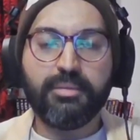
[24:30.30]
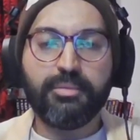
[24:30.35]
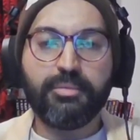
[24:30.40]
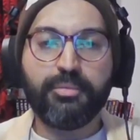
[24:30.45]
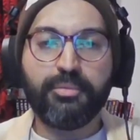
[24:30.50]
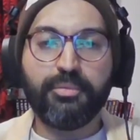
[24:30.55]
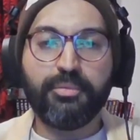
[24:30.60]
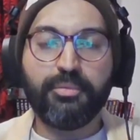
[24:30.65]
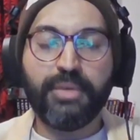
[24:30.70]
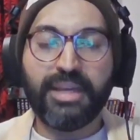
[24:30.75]

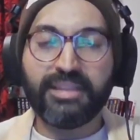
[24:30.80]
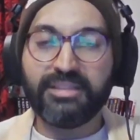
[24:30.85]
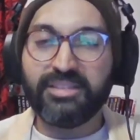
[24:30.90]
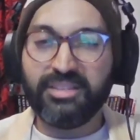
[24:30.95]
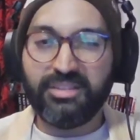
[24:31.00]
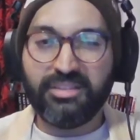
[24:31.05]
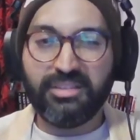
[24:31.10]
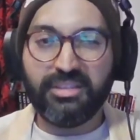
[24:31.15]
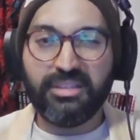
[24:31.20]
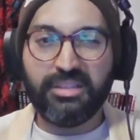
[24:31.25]

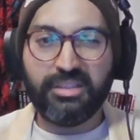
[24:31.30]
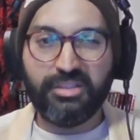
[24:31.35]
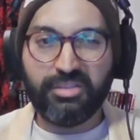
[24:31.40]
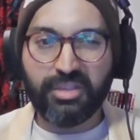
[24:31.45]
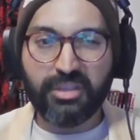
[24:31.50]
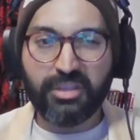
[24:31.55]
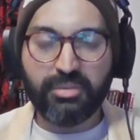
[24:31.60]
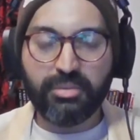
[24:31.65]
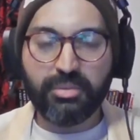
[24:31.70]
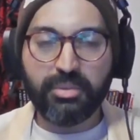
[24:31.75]
fantasy in
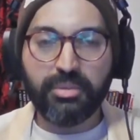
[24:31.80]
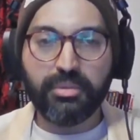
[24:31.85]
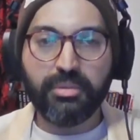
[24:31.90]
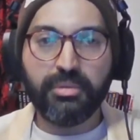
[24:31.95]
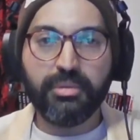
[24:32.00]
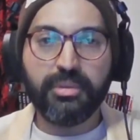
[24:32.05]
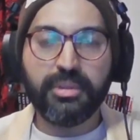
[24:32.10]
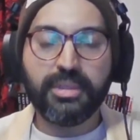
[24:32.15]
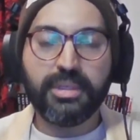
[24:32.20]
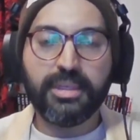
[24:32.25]
general.
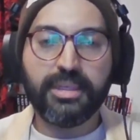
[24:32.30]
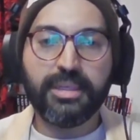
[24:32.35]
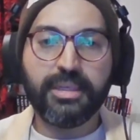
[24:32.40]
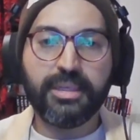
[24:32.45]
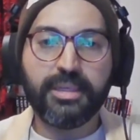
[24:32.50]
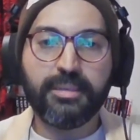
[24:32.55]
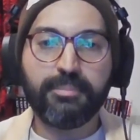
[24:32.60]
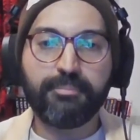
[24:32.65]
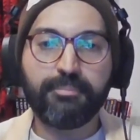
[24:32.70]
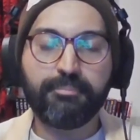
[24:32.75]

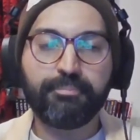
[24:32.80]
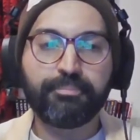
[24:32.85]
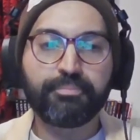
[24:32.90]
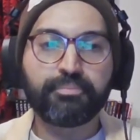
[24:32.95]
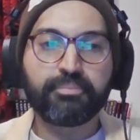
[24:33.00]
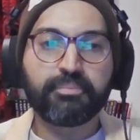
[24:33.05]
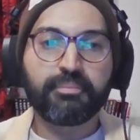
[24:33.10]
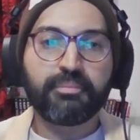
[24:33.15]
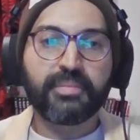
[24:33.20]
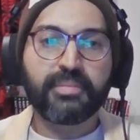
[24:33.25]

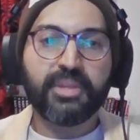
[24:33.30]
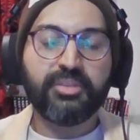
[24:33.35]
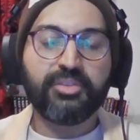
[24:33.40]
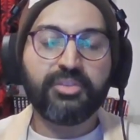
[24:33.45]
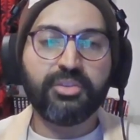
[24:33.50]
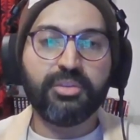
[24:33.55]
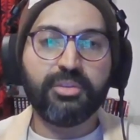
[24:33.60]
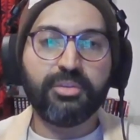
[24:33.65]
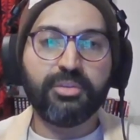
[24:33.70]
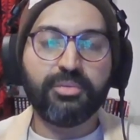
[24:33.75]

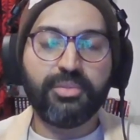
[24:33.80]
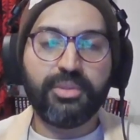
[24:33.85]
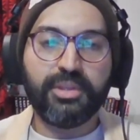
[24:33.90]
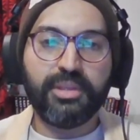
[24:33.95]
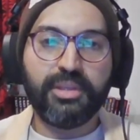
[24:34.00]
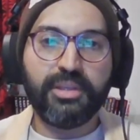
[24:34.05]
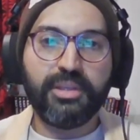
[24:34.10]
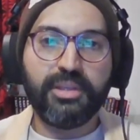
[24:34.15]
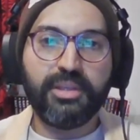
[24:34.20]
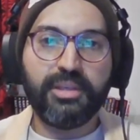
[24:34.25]
Sort of
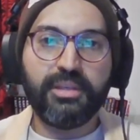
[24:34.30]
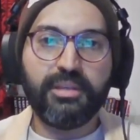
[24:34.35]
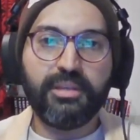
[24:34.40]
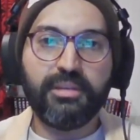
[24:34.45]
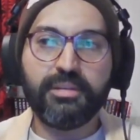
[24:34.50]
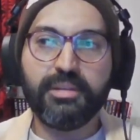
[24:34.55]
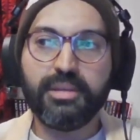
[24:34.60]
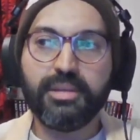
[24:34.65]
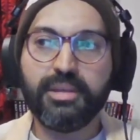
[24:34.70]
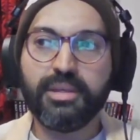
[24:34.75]

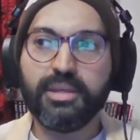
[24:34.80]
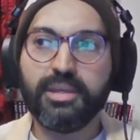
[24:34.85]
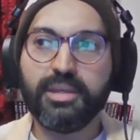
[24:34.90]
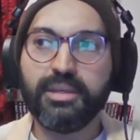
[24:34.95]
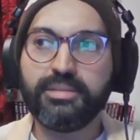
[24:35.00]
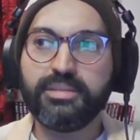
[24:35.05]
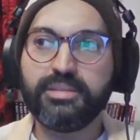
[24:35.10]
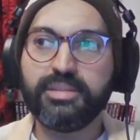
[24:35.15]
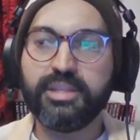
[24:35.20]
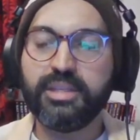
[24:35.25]
the
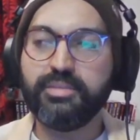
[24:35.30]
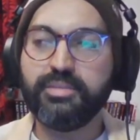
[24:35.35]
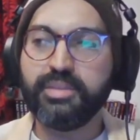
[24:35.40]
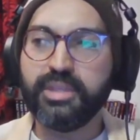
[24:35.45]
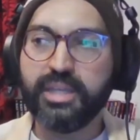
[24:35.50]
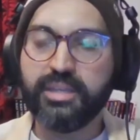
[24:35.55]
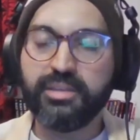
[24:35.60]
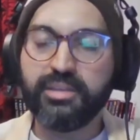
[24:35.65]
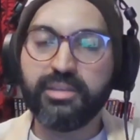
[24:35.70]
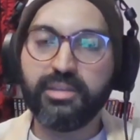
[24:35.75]
David
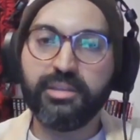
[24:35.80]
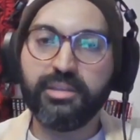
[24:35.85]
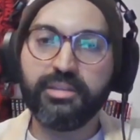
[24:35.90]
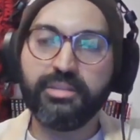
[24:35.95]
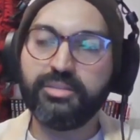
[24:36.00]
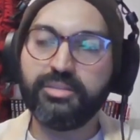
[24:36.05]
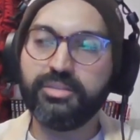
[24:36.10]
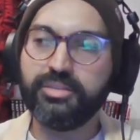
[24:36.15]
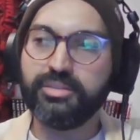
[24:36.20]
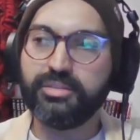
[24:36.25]

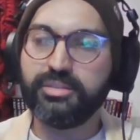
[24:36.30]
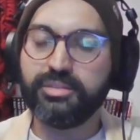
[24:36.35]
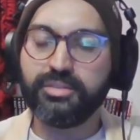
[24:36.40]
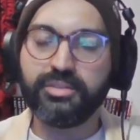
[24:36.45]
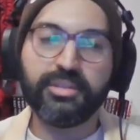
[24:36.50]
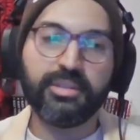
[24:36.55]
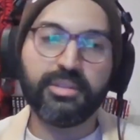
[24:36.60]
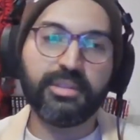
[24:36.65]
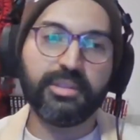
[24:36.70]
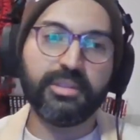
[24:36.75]
Eddings
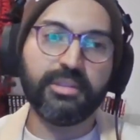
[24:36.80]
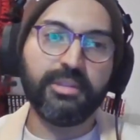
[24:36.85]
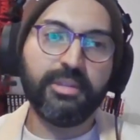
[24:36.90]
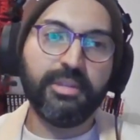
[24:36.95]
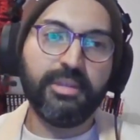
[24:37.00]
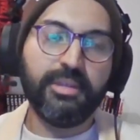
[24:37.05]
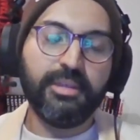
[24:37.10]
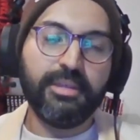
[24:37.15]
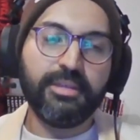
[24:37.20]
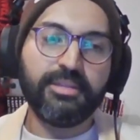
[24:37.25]
and
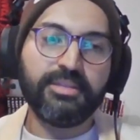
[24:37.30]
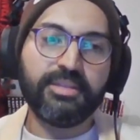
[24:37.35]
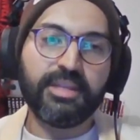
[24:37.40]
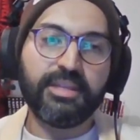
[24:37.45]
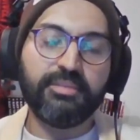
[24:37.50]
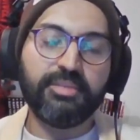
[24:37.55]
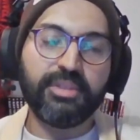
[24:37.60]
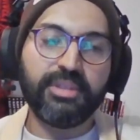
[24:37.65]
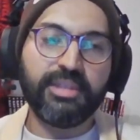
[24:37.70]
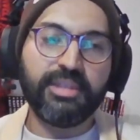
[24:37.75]

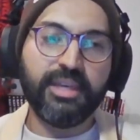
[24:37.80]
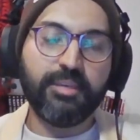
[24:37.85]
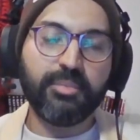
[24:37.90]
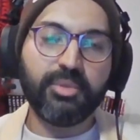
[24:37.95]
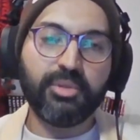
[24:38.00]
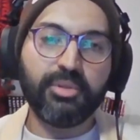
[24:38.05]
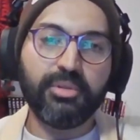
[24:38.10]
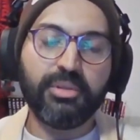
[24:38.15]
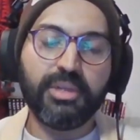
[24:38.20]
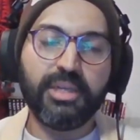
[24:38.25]
David
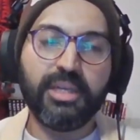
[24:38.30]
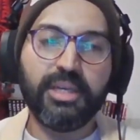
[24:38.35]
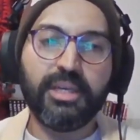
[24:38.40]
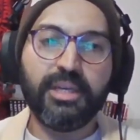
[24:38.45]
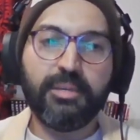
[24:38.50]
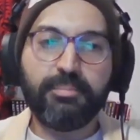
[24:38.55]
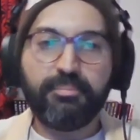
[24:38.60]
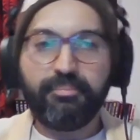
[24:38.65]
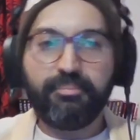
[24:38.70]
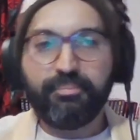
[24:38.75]
Gemmell,
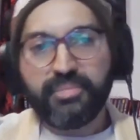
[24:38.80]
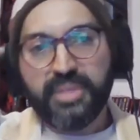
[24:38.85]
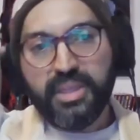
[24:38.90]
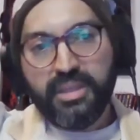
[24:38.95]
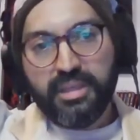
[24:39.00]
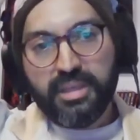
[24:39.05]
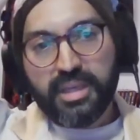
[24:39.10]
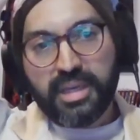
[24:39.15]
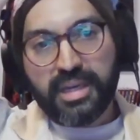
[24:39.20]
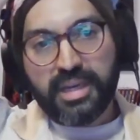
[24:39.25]

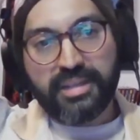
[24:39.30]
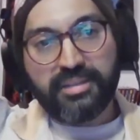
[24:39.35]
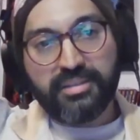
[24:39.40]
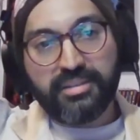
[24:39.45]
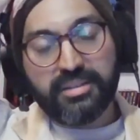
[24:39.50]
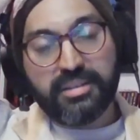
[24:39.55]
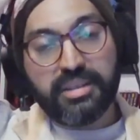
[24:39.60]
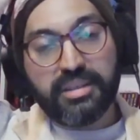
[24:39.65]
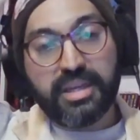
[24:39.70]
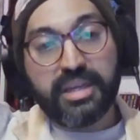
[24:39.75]
and
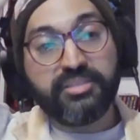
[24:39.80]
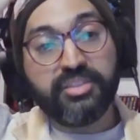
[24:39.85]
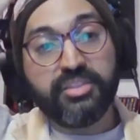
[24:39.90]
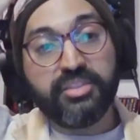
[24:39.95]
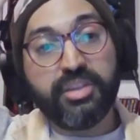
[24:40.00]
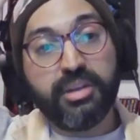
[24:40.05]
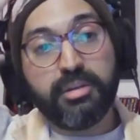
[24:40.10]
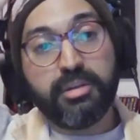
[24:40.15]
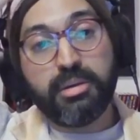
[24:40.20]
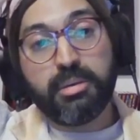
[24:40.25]
just
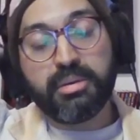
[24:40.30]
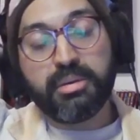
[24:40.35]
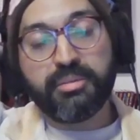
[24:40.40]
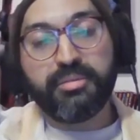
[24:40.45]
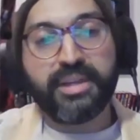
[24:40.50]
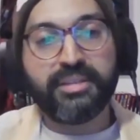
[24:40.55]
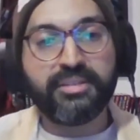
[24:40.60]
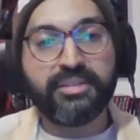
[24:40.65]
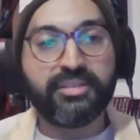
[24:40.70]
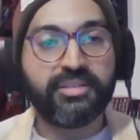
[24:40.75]
heroic
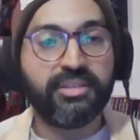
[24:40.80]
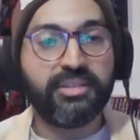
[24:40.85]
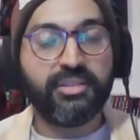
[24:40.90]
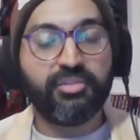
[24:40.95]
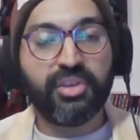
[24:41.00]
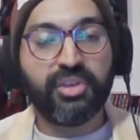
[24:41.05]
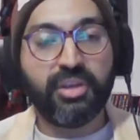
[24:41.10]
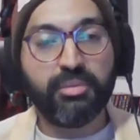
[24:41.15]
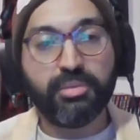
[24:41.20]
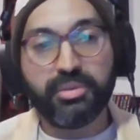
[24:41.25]
fantasy in
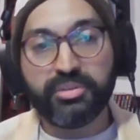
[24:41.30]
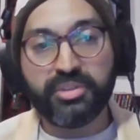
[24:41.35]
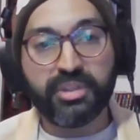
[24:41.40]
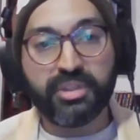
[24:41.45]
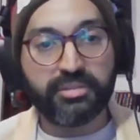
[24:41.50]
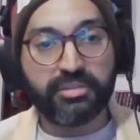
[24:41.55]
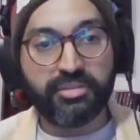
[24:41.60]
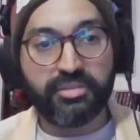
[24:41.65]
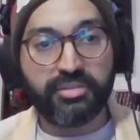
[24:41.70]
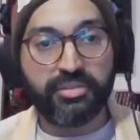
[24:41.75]
general,
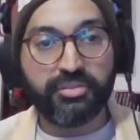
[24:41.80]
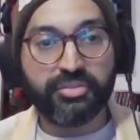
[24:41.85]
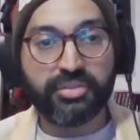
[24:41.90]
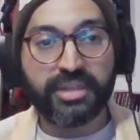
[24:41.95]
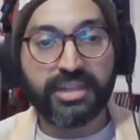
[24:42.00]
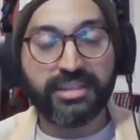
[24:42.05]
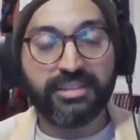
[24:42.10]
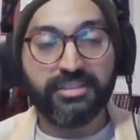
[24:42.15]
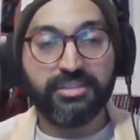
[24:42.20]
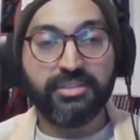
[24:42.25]
Dungeons and
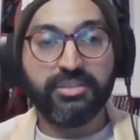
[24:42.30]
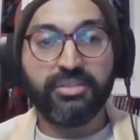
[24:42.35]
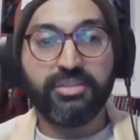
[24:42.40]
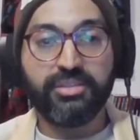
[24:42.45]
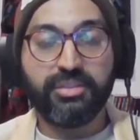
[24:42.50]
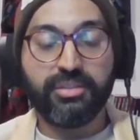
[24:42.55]
Dragons,